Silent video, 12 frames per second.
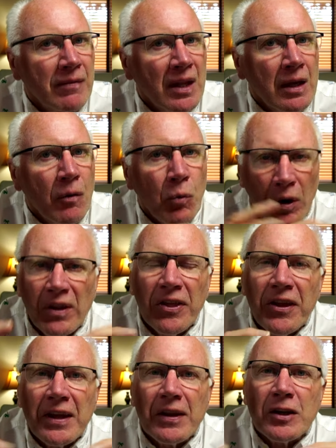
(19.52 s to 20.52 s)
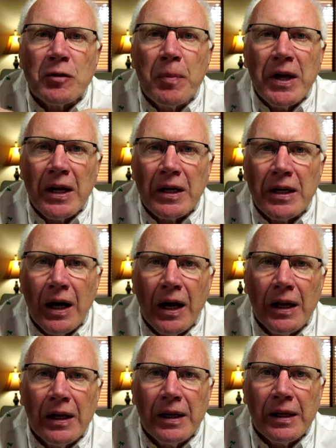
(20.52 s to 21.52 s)
thing that's being
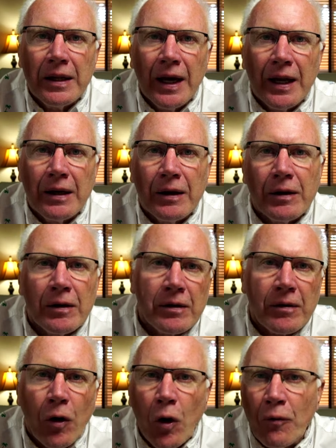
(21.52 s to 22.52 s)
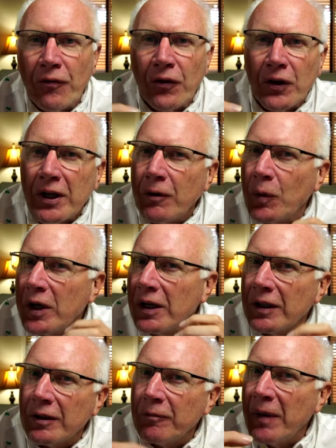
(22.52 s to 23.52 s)
done that hopefully
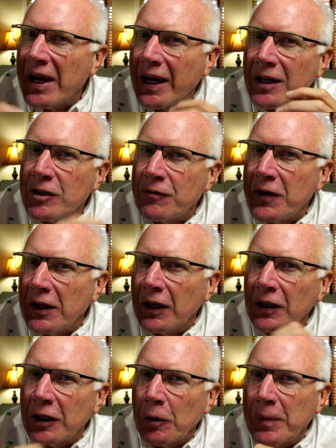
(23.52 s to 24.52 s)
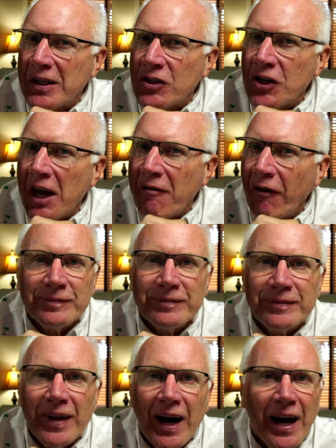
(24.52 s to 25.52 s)
will make us feel a little bit safer.
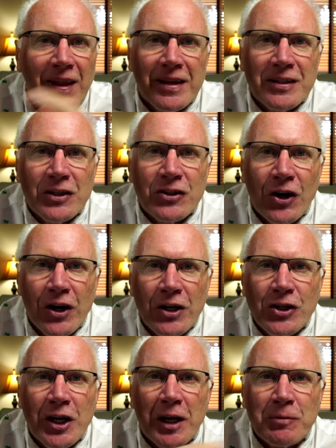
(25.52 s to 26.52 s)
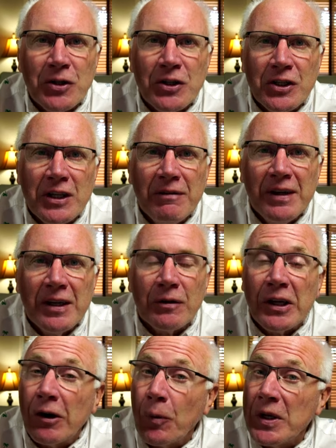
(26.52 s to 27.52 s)
Hi, this is Arnie Jacobson TV, and
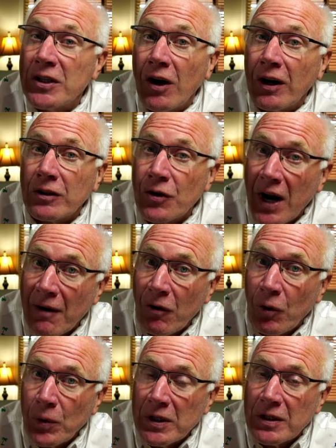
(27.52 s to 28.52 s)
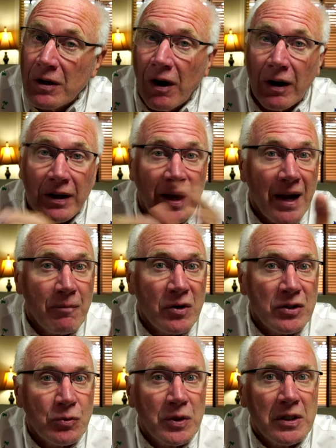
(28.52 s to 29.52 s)
here we talk travel. We talk
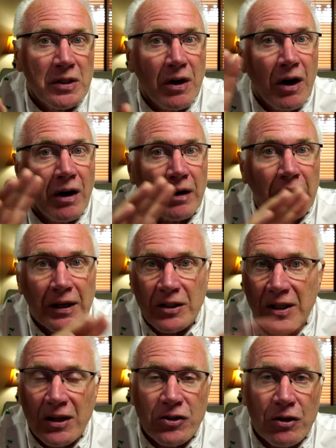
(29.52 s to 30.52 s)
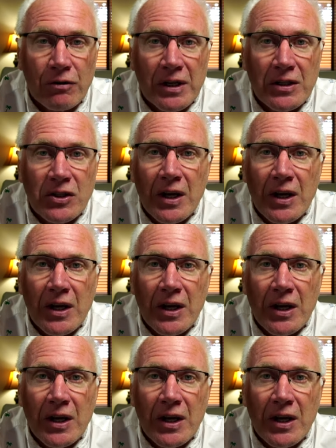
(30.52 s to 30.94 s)
cameras, we talk accessories.